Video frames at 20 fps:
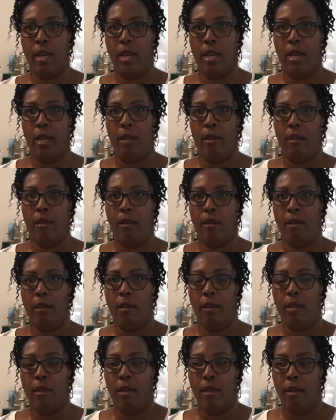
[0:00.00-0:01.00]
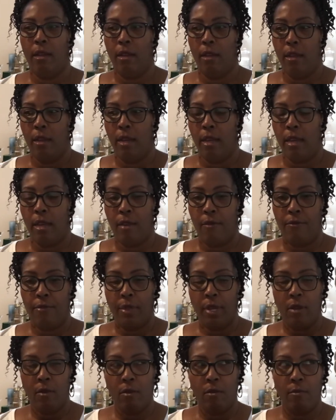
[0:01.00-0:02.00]
God. If
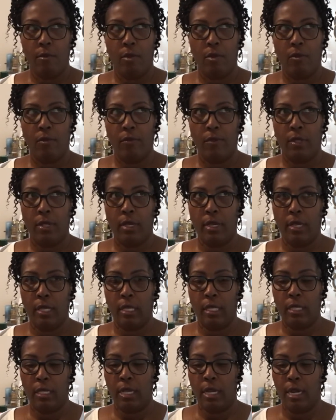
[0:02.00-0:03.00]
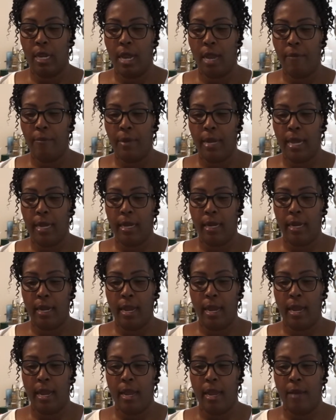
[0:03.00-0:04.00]
they remove this, then I'm
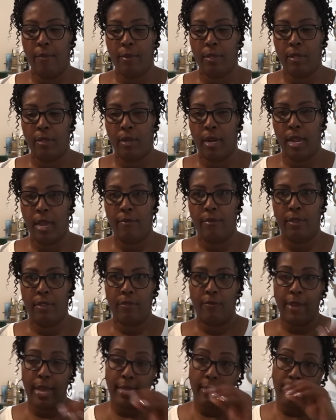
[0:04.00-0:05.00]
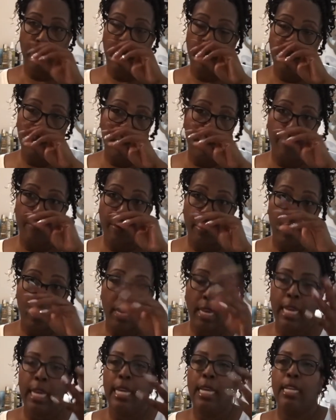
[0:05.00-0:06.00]
just gonna have this fat tummy.
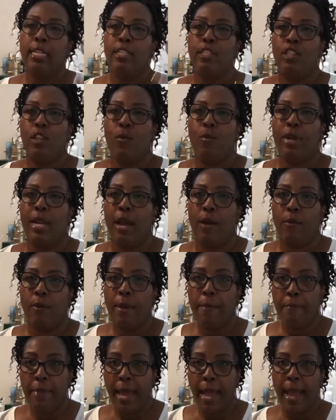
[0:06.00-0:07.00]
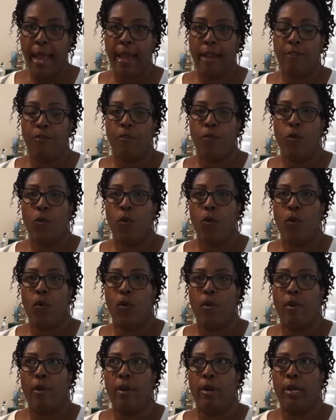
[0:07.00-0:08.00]
So when I went back
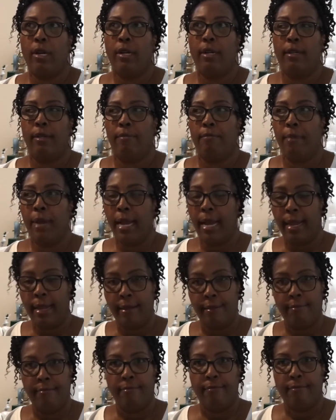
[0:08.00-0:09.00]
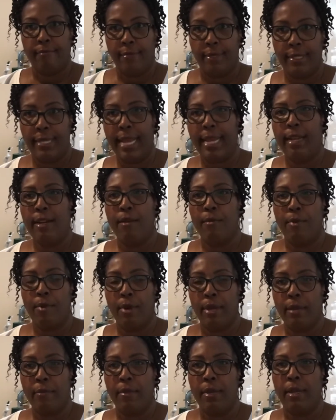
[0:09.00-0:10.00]
for my second
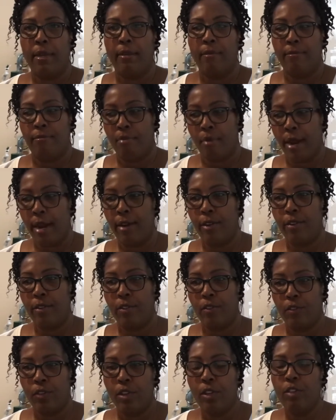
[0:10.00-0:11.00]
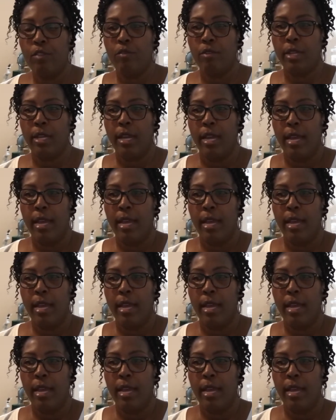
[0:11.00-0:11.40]
appointment prior to the surgery,